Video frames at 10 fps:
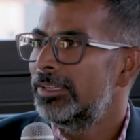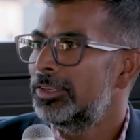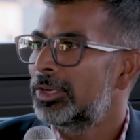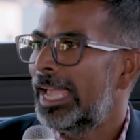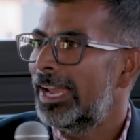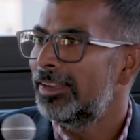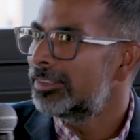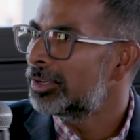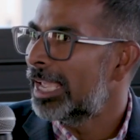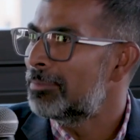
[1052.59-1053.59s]
you
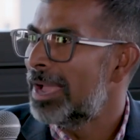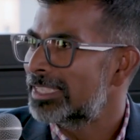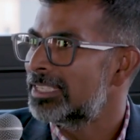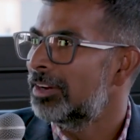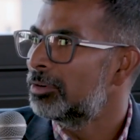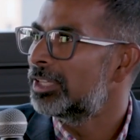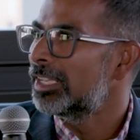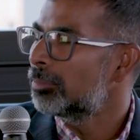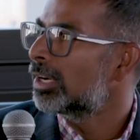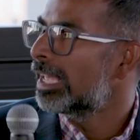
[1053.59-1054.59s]
can master
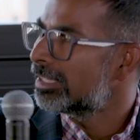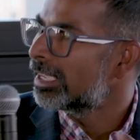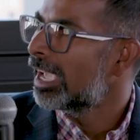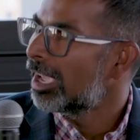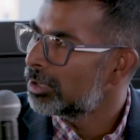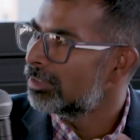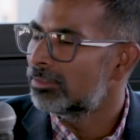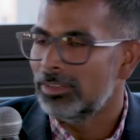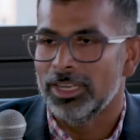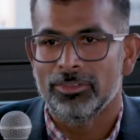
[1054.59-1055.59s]
everything, but I think
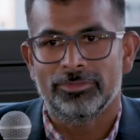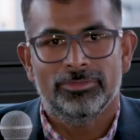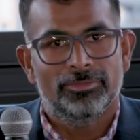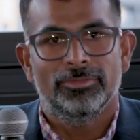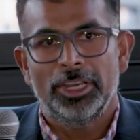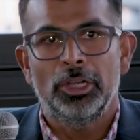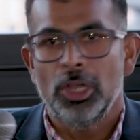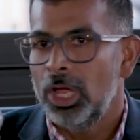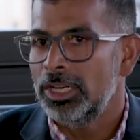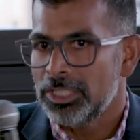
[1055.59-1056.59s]
having enough
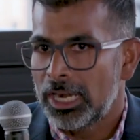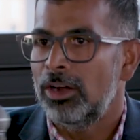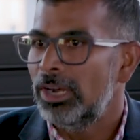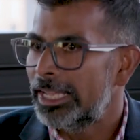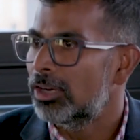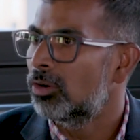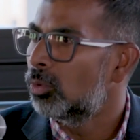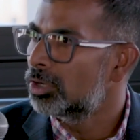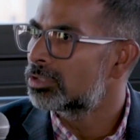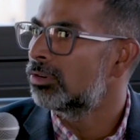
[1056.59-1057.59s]
knowledge around, like,
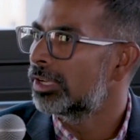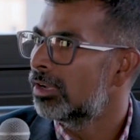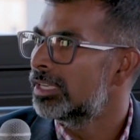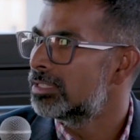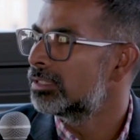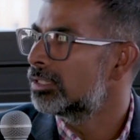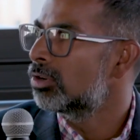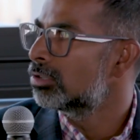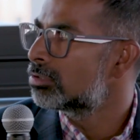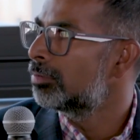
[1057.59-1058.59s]
what's going on
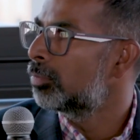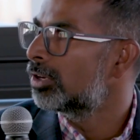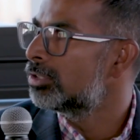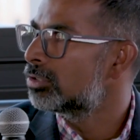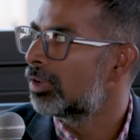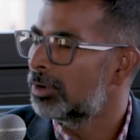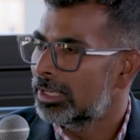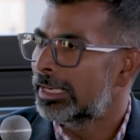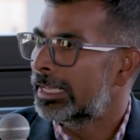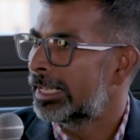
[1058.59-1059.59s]
is also important, so that
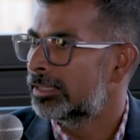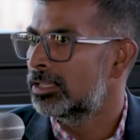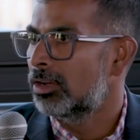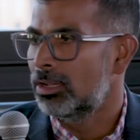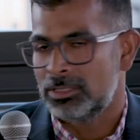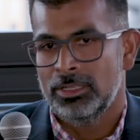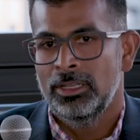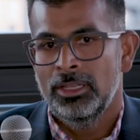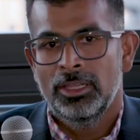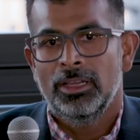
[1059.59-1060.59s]
way you can connect the dots.
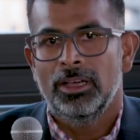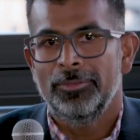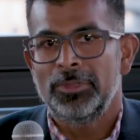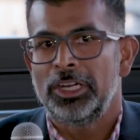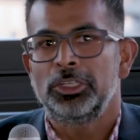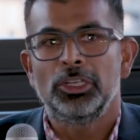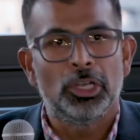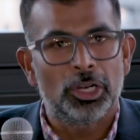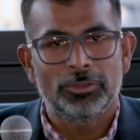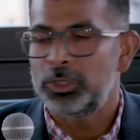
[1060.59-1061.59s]
There are
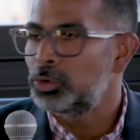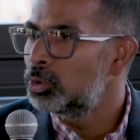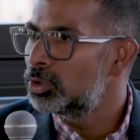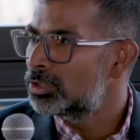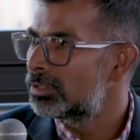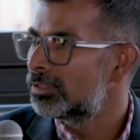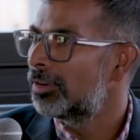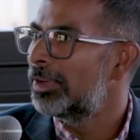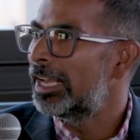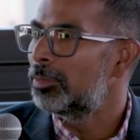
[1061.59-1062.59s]
a lot of tools
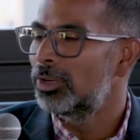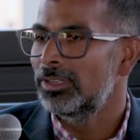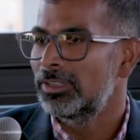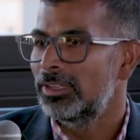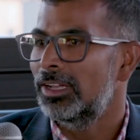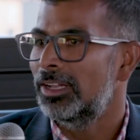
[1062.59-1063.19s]
available